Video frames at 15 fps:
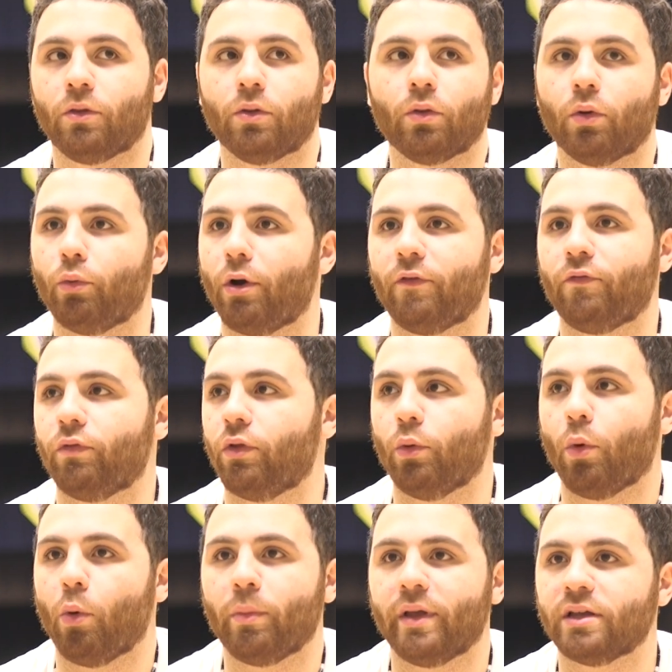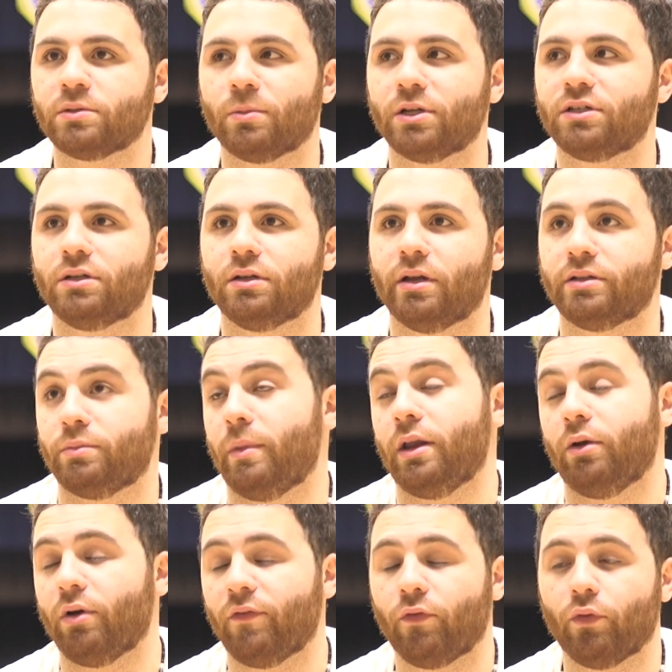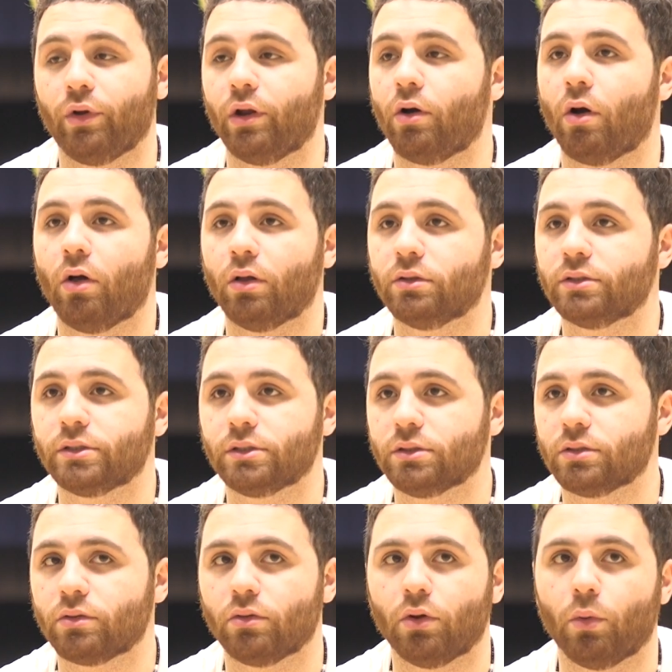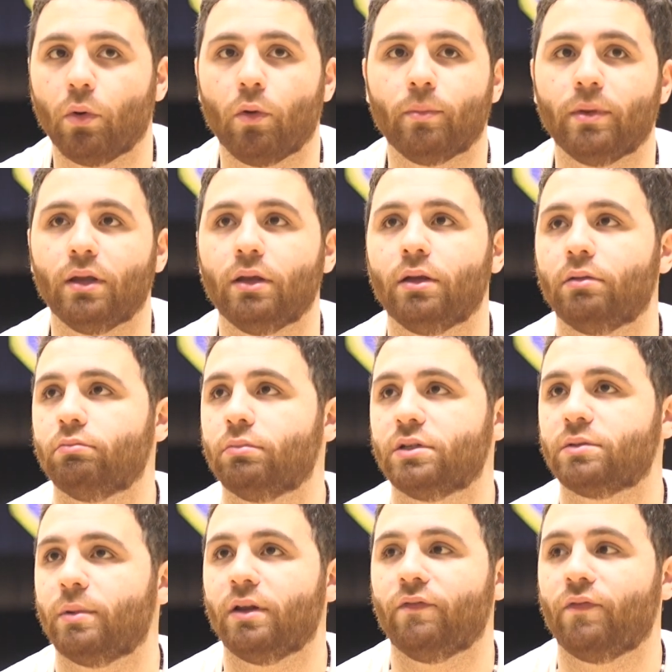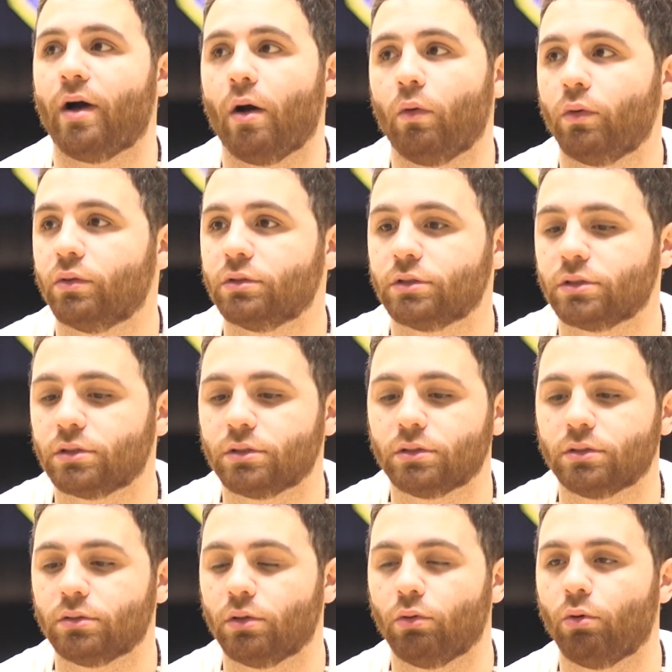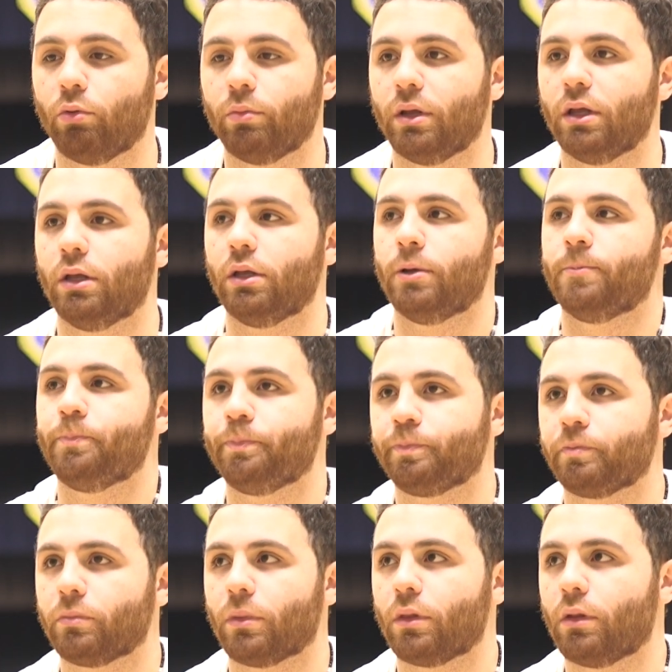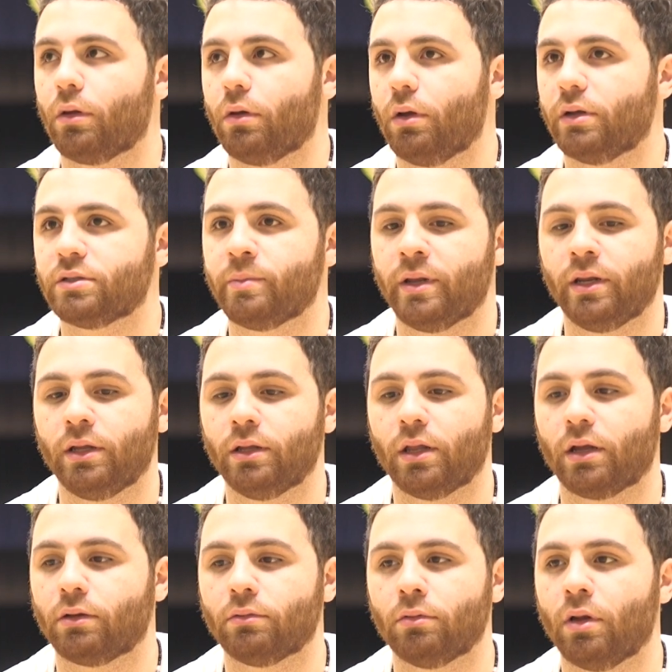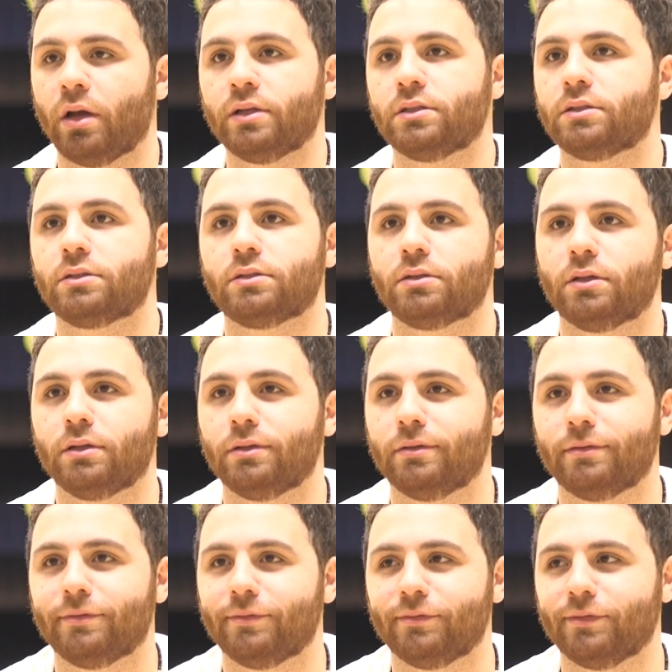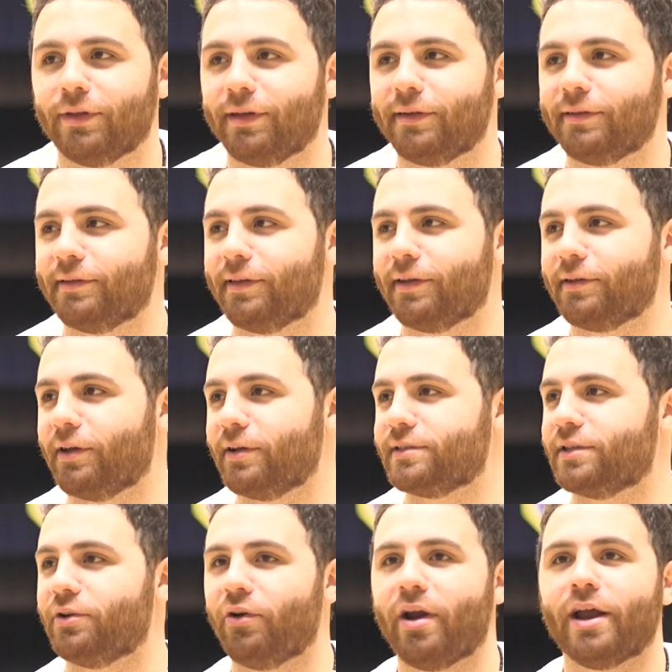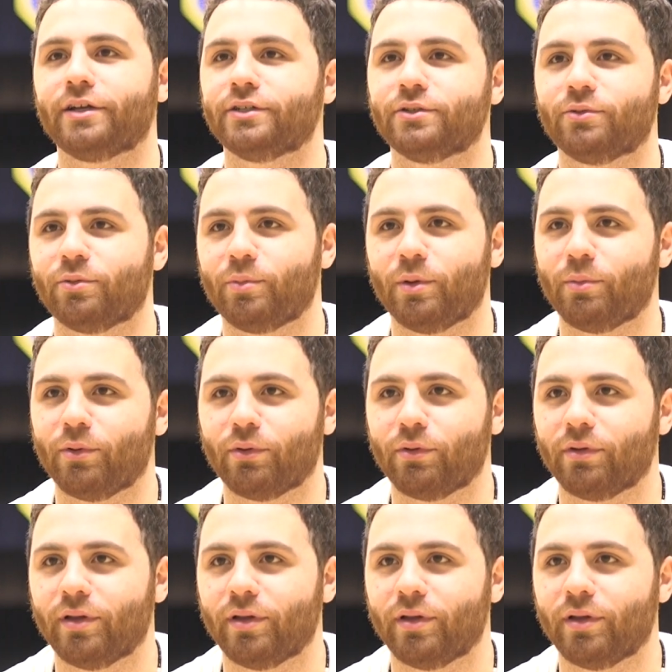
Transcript: there won't be as many referee calls. There won't be as many fouls. There won't be as many nice interactions with people.